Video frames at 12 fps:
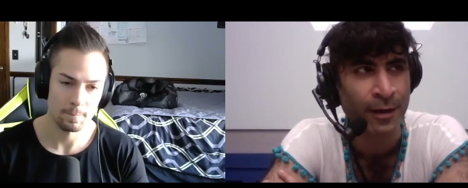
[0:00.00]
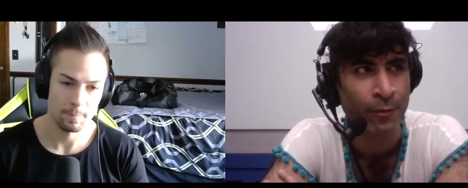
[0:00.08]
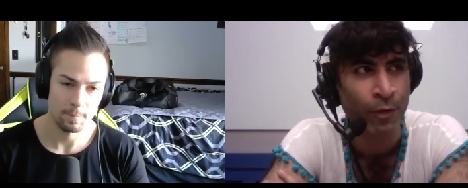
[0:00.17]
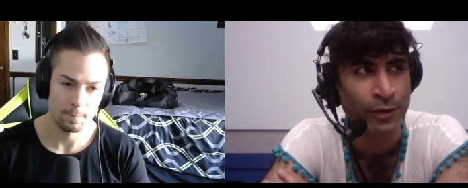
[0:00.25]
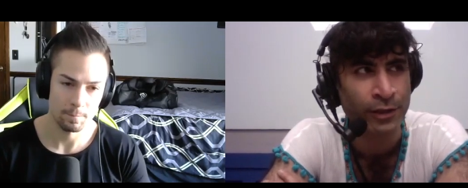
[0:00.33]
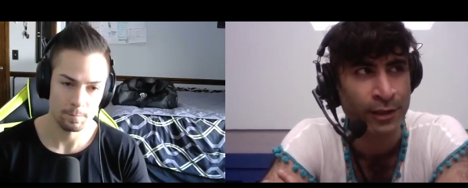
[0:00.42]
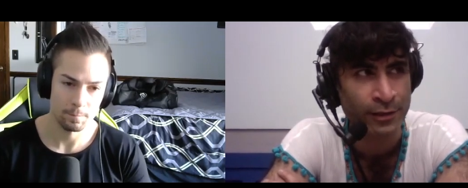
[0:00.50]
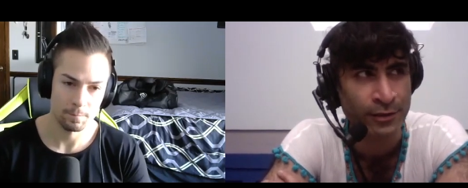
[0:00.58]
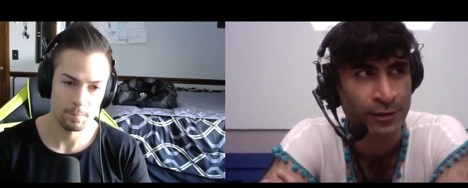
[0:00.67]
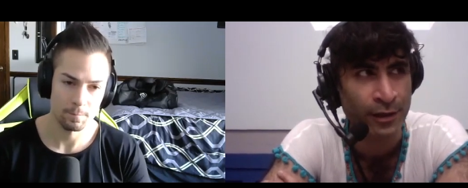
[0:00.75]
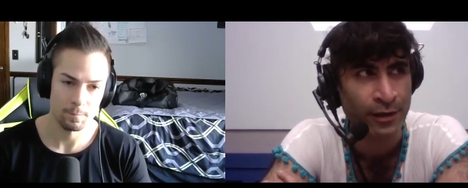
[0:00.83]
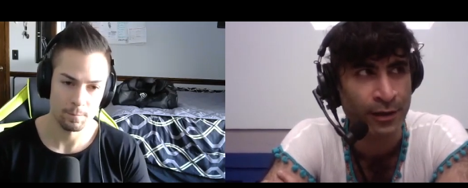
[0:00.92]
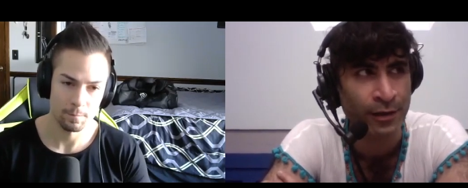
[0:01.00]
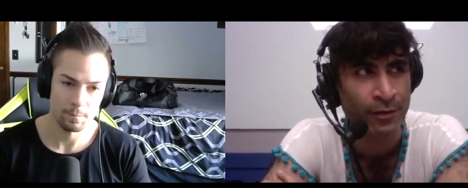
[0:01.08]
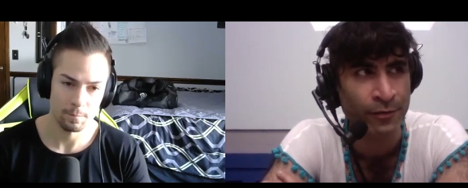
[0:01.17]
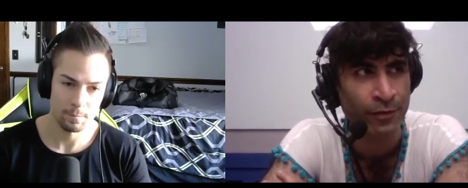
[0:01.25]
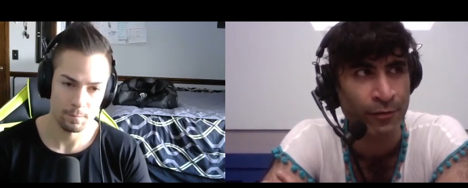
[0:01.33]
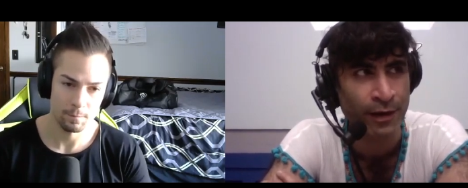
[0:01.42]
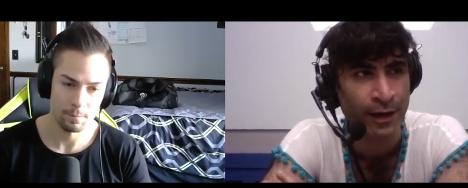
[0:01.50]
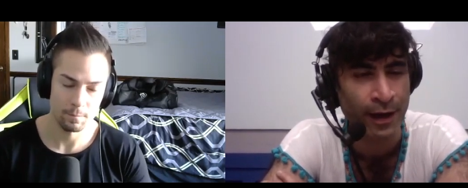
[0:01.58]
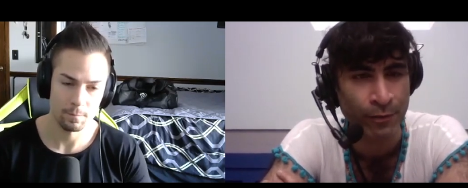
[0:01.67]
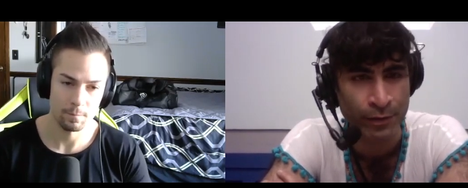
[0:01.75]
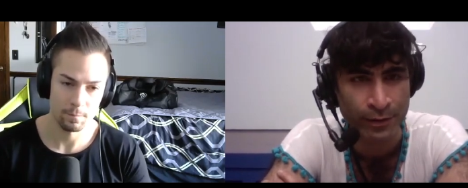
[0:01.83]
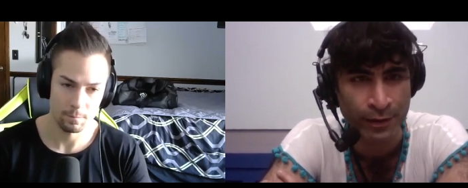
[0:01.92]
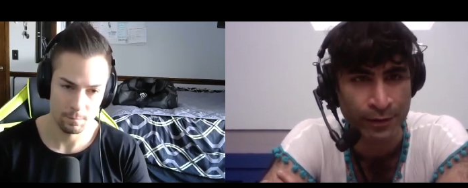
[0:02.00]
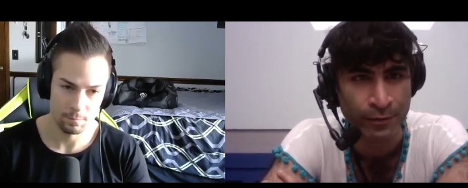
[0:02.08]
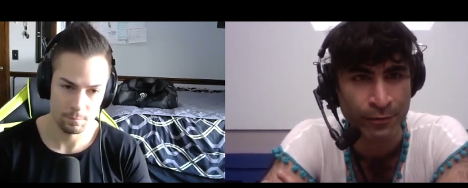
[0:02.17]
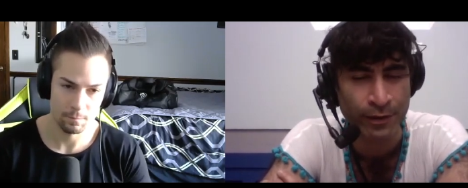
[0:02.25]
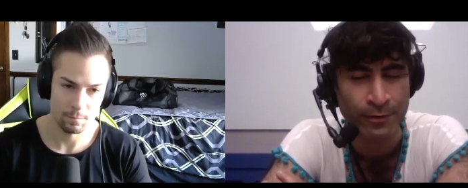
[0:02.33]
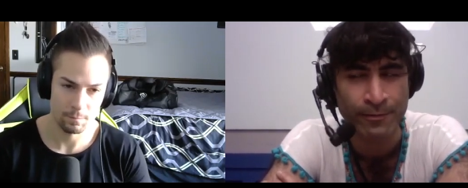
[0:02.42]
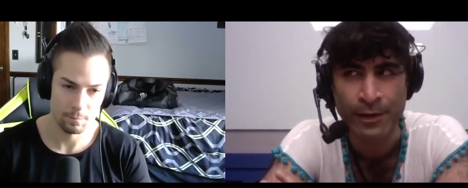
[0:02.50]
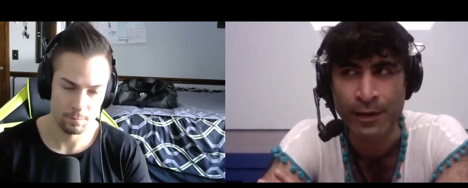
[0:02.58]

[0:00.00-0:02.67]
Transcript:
Speaker 1: I'm watching his uh, interview right now with London Real.